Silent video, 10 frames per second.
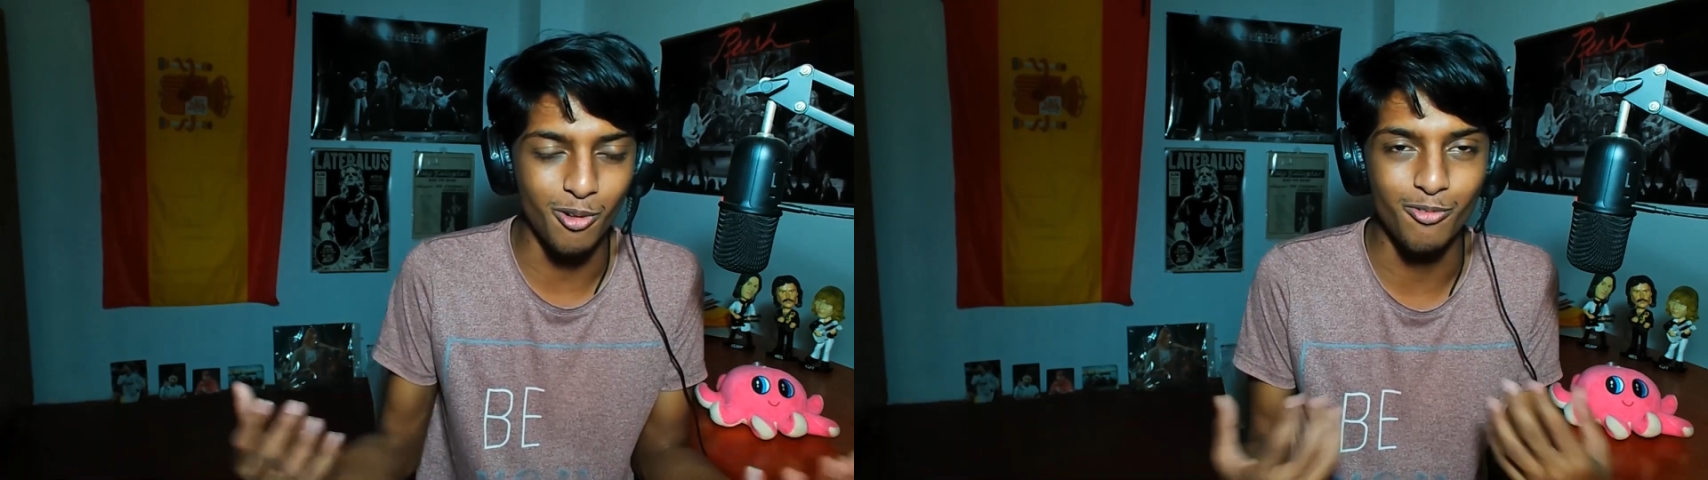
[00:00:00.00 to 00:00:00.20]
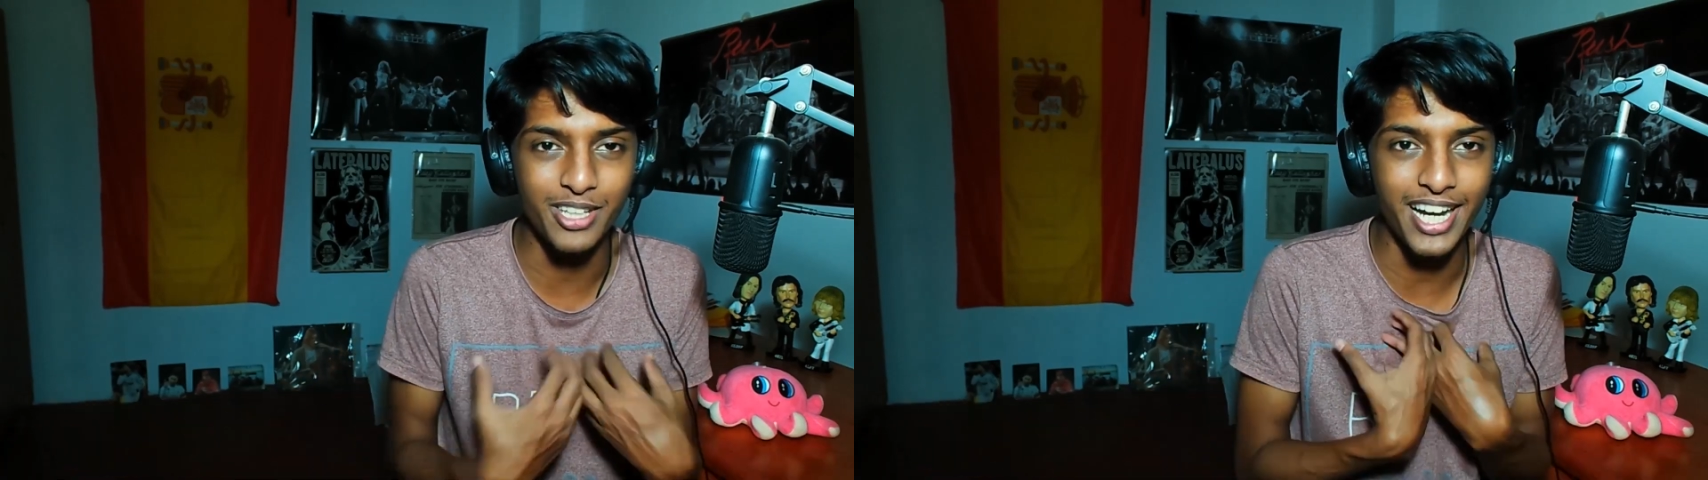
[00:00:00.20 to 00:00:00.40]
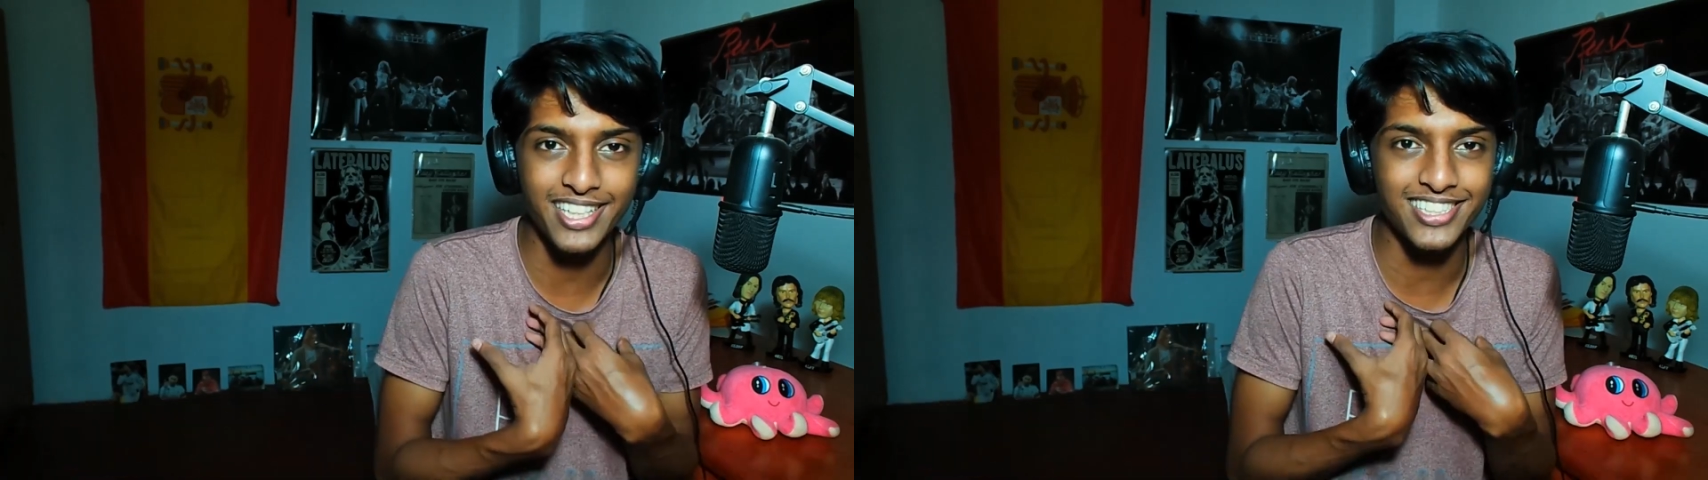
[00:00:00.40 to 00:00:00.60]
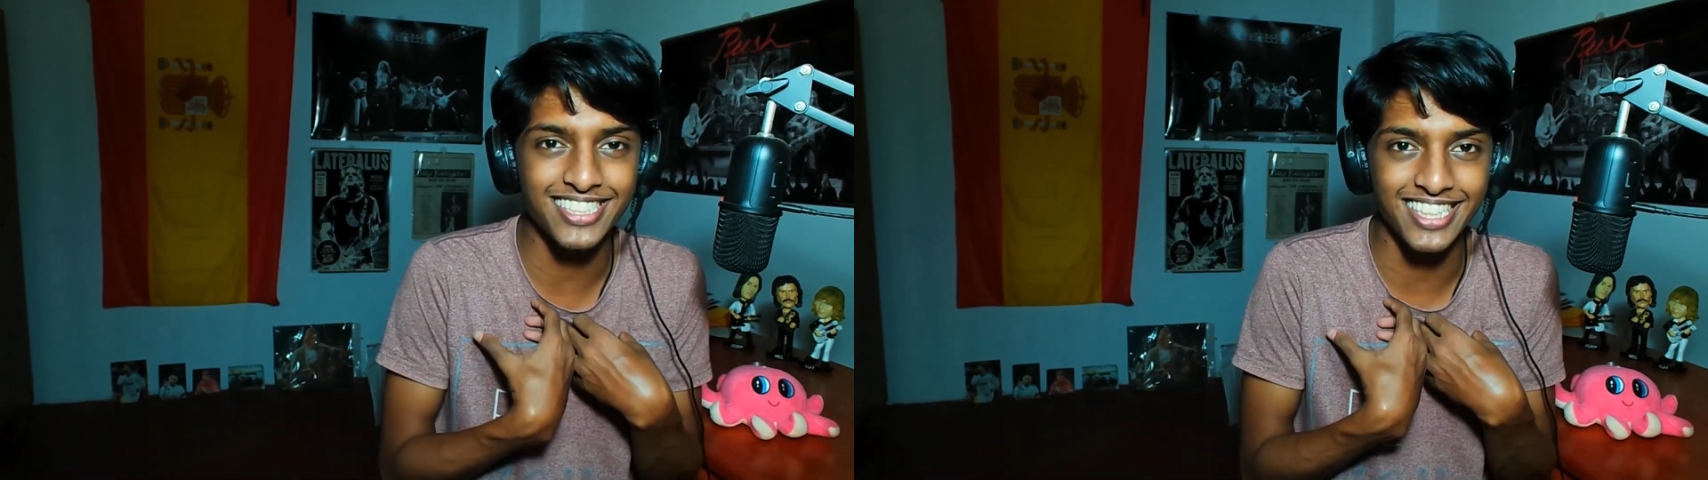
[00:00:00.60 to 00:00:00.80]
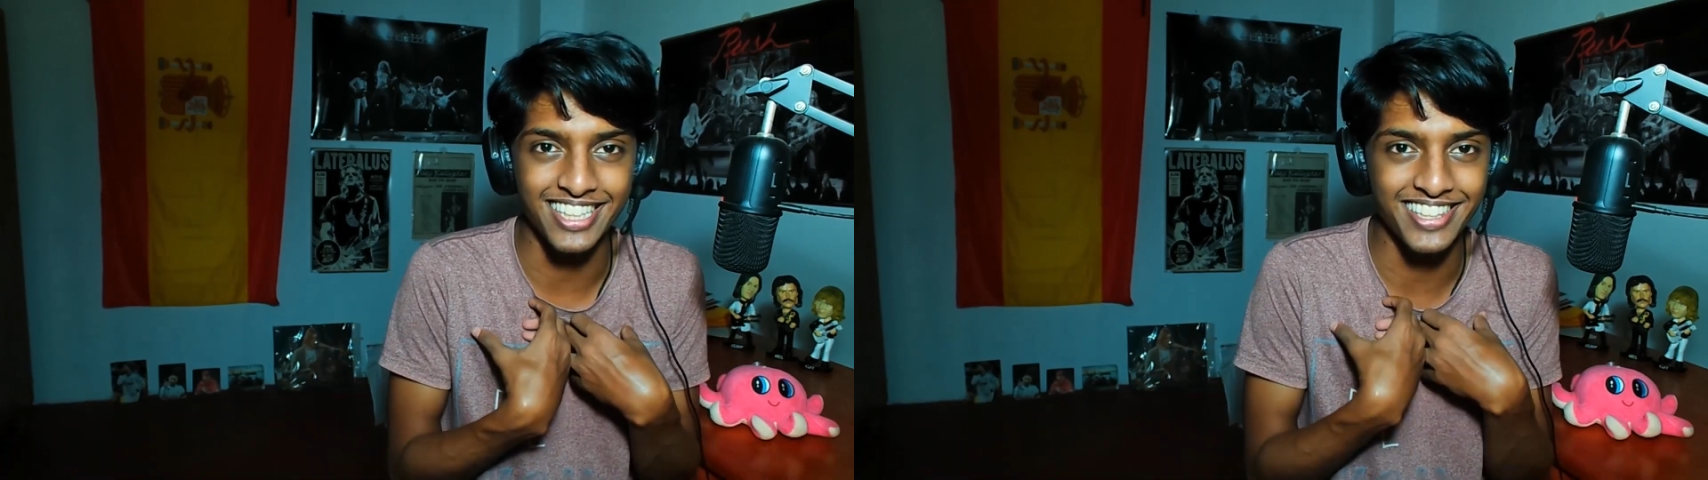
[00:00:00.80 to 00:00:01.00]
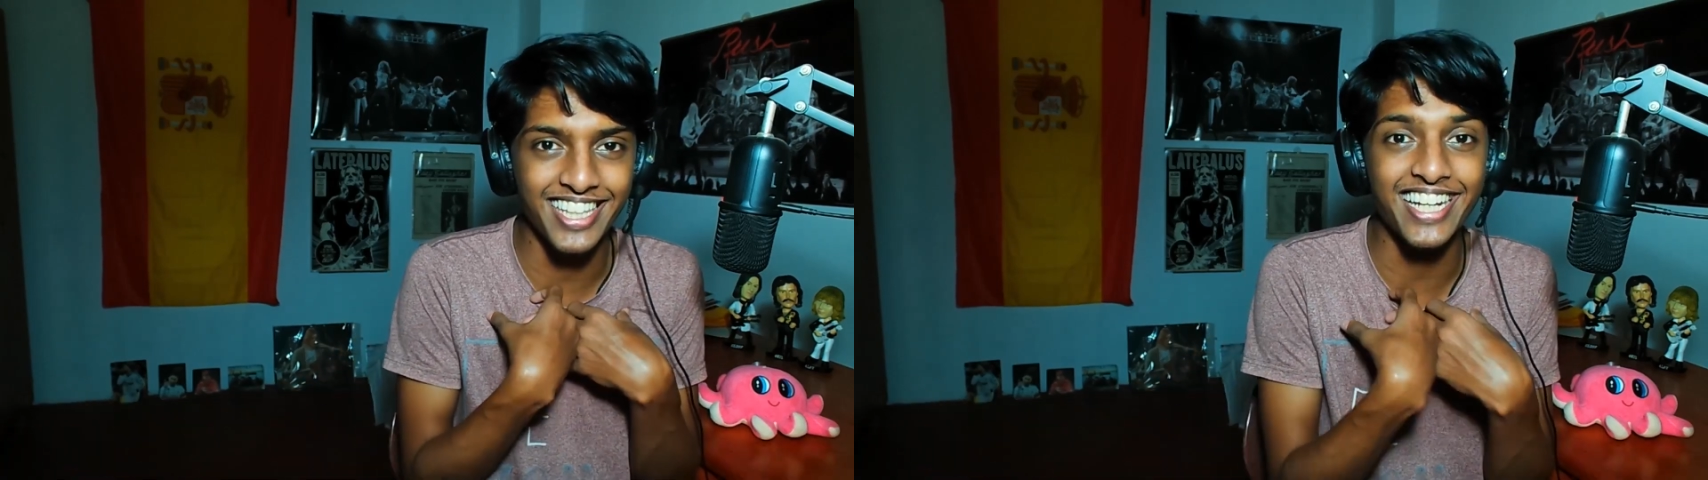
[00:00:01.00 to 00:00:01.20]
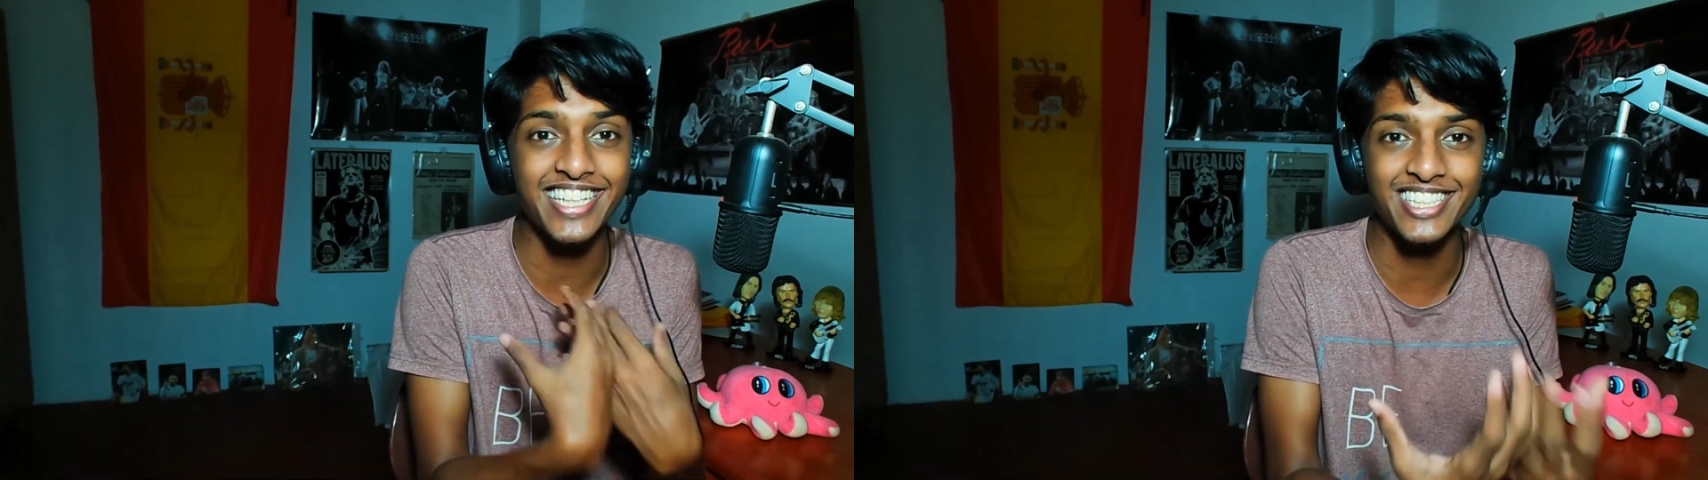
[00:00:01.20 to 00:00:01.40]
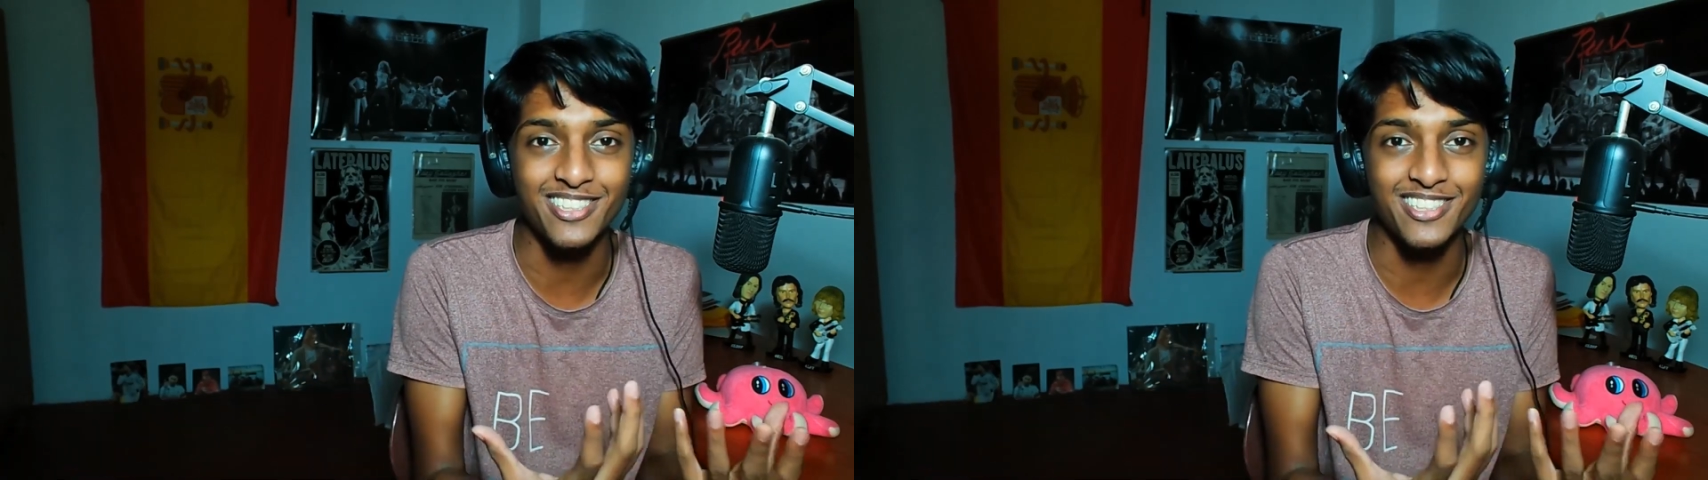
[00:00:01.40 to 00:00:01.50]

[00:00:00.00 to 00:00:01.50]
we are just lucky